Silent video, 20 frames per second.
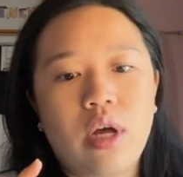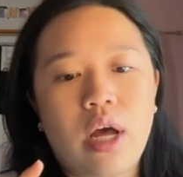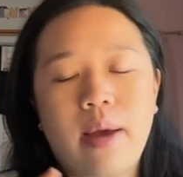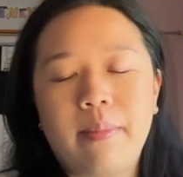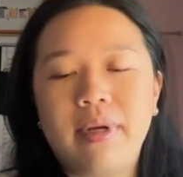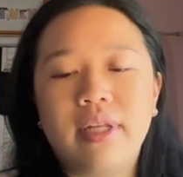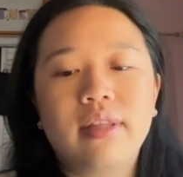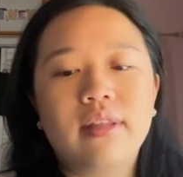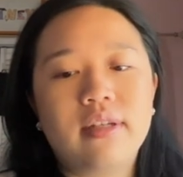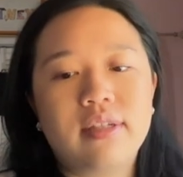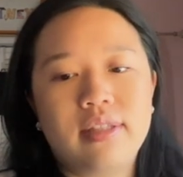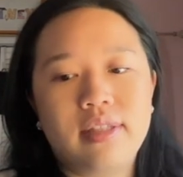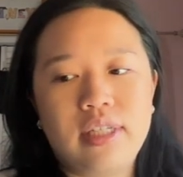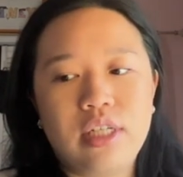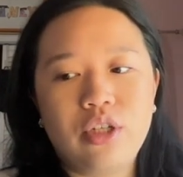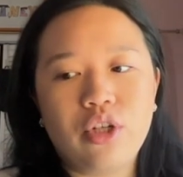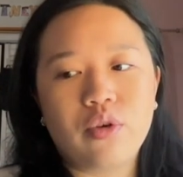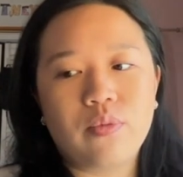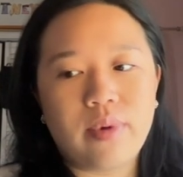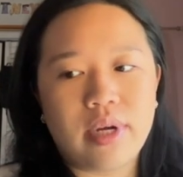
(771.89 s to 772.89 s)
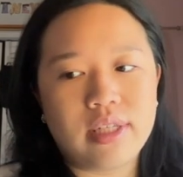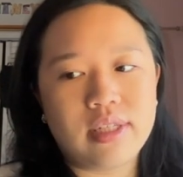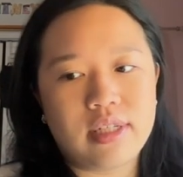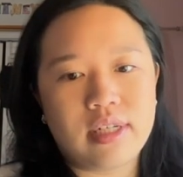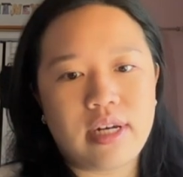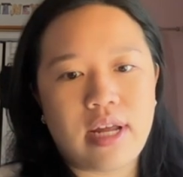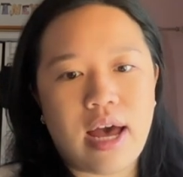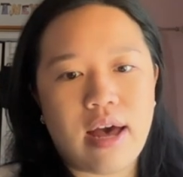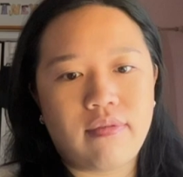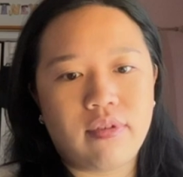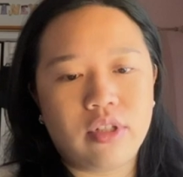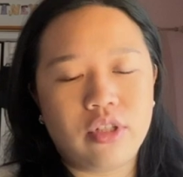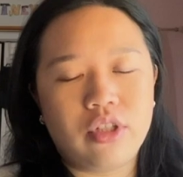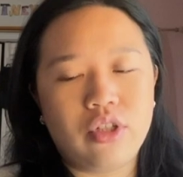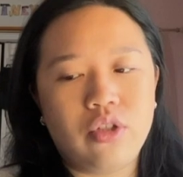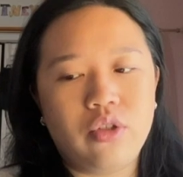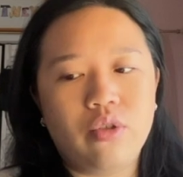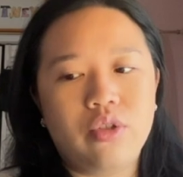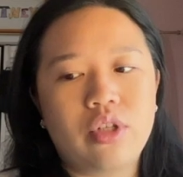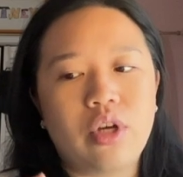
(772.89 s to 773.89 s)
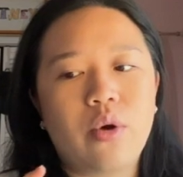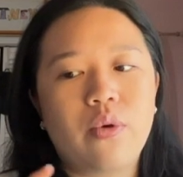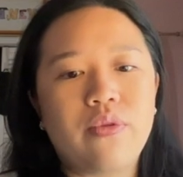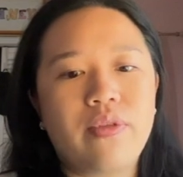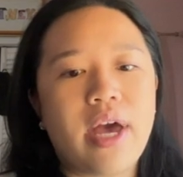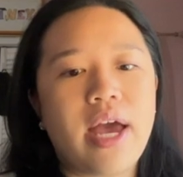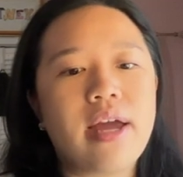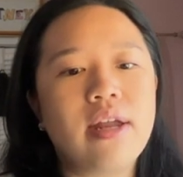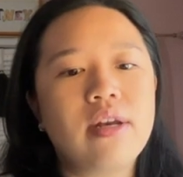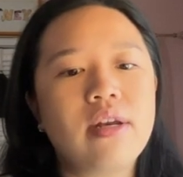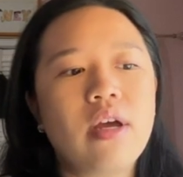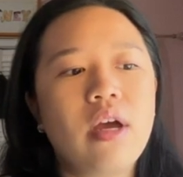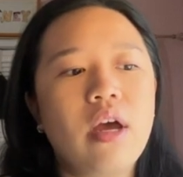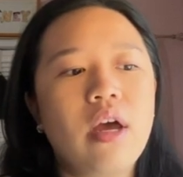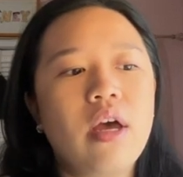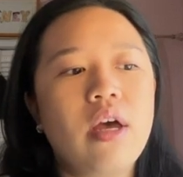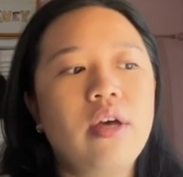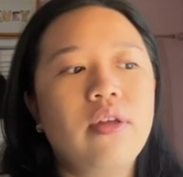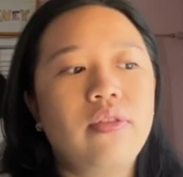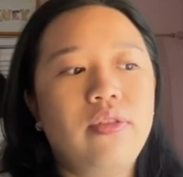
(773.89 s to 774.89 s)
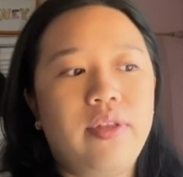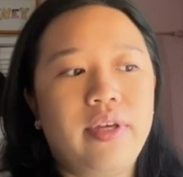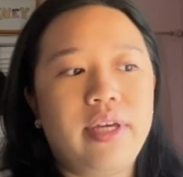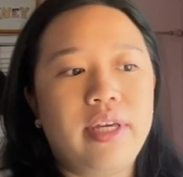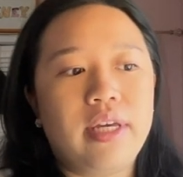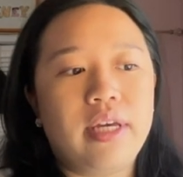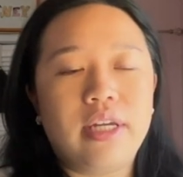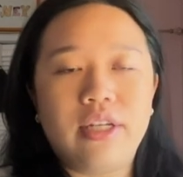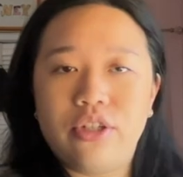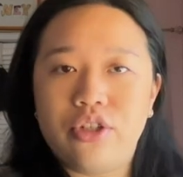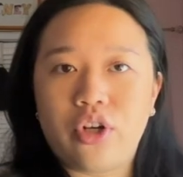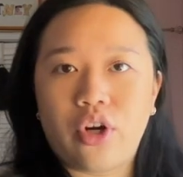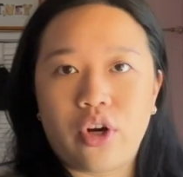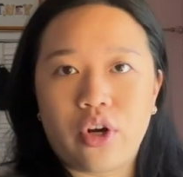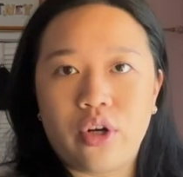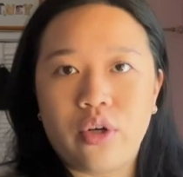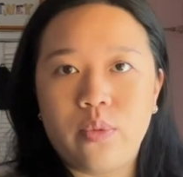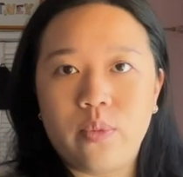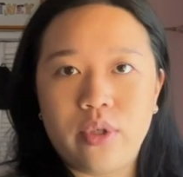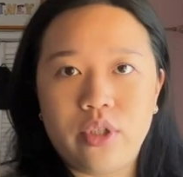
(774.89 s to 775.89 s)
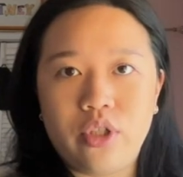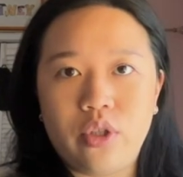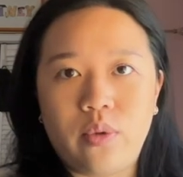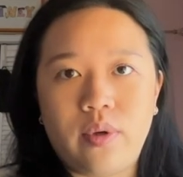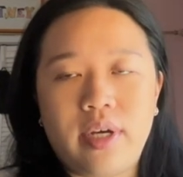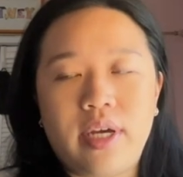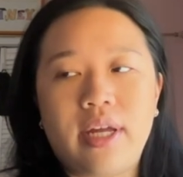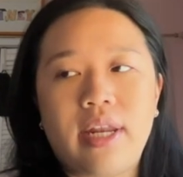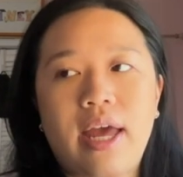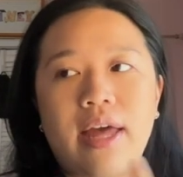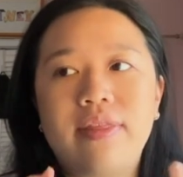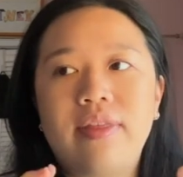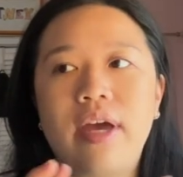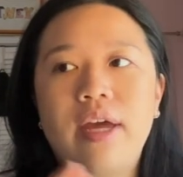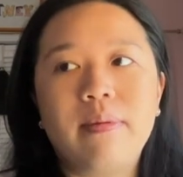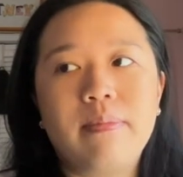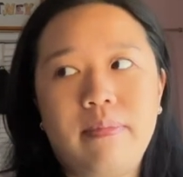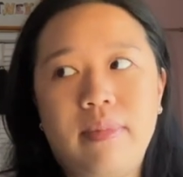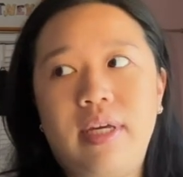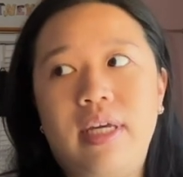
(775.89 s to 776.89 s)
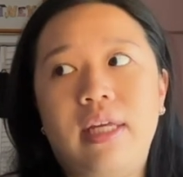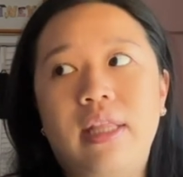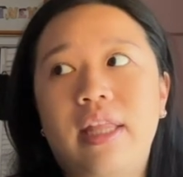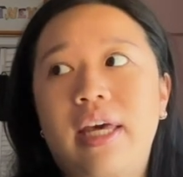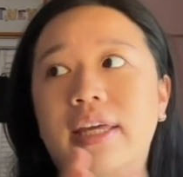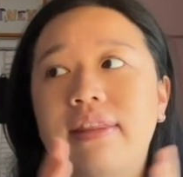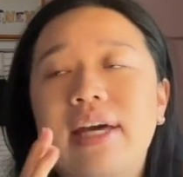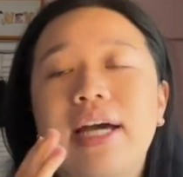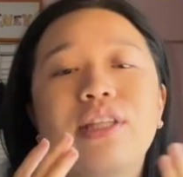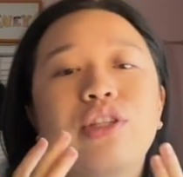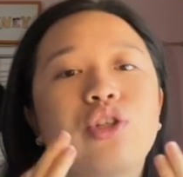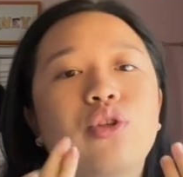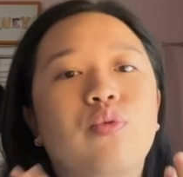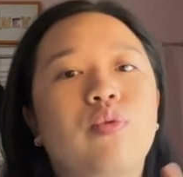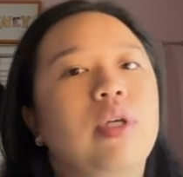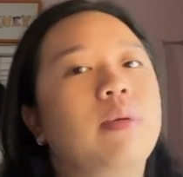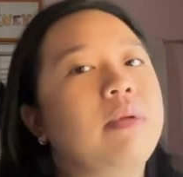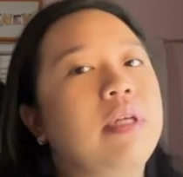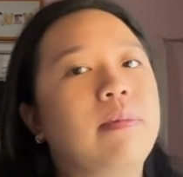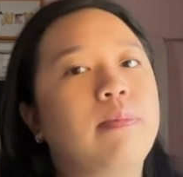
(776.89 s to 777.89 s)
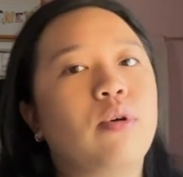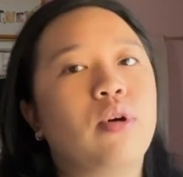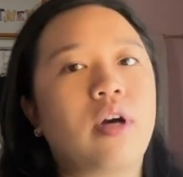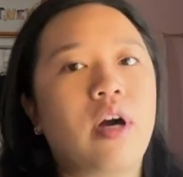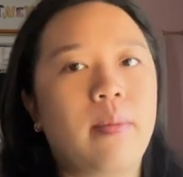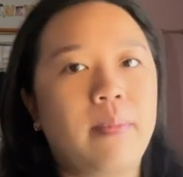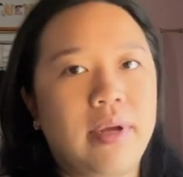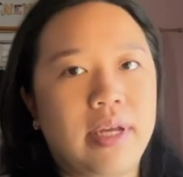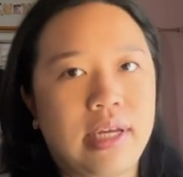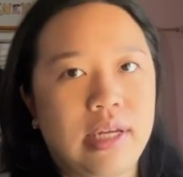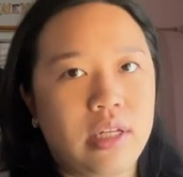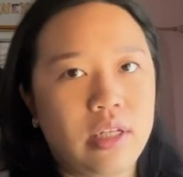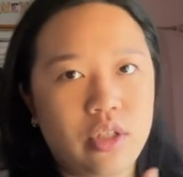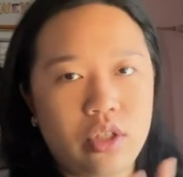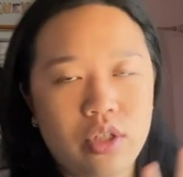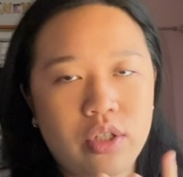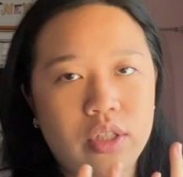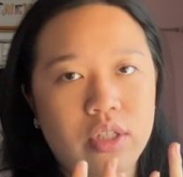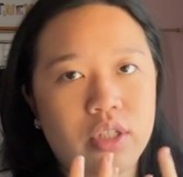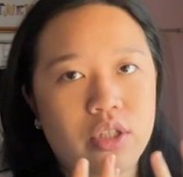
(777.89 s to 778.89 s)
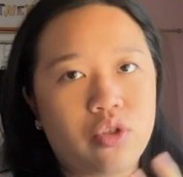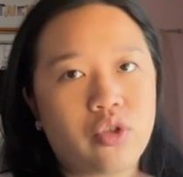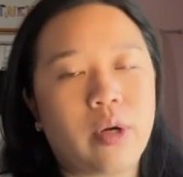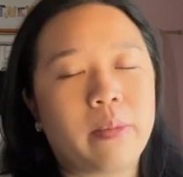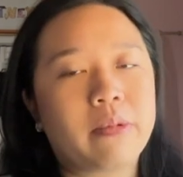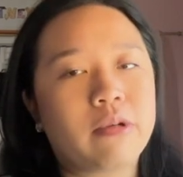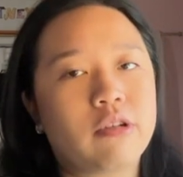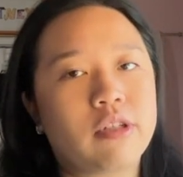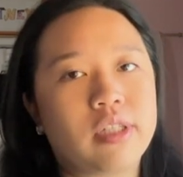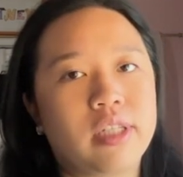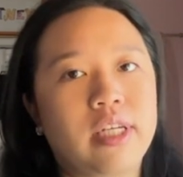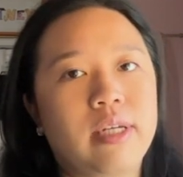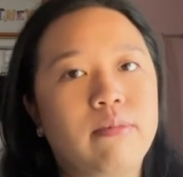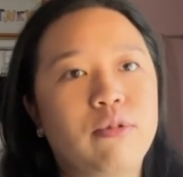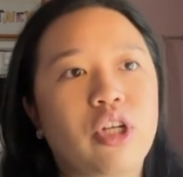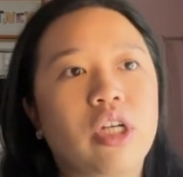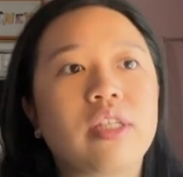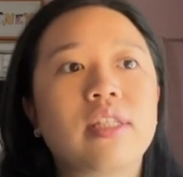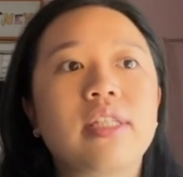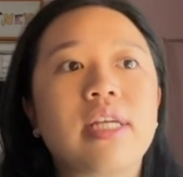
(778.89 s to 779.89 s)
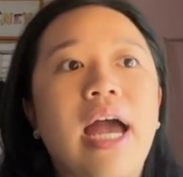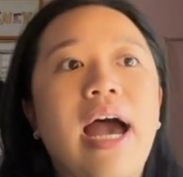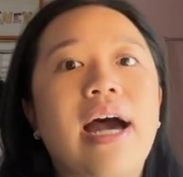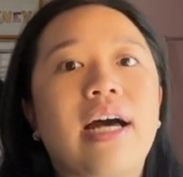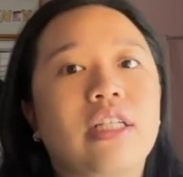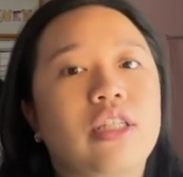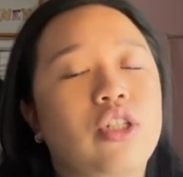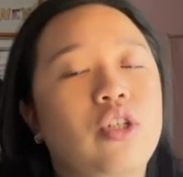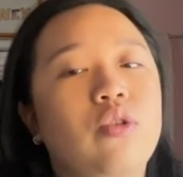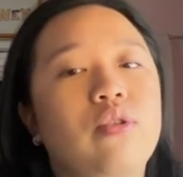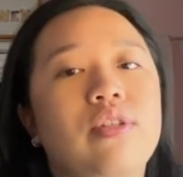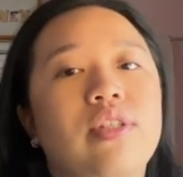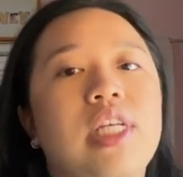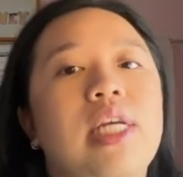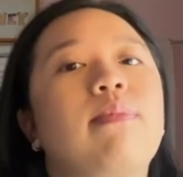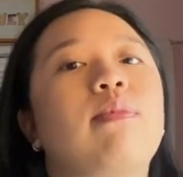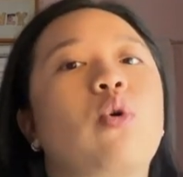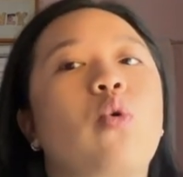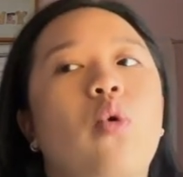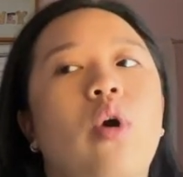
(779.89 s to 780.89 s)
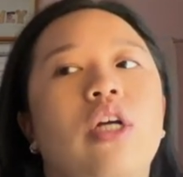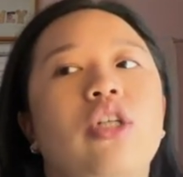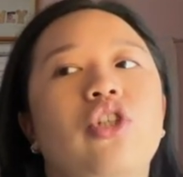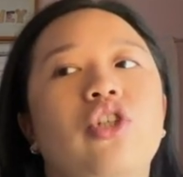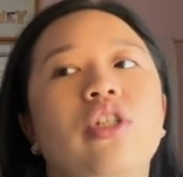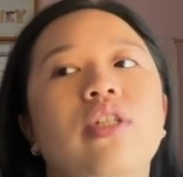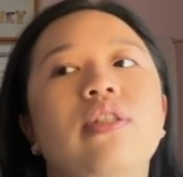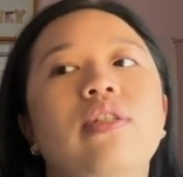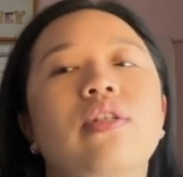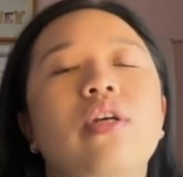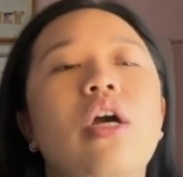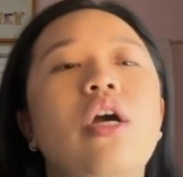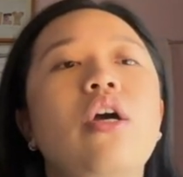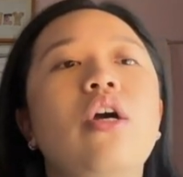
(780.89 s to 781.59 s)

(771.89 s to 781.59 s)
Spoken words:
I mean, the senior resident having to do so. Then the intern would do it and then me. Like that's three people coming in to disrupt your sleep just to ask you the same questions.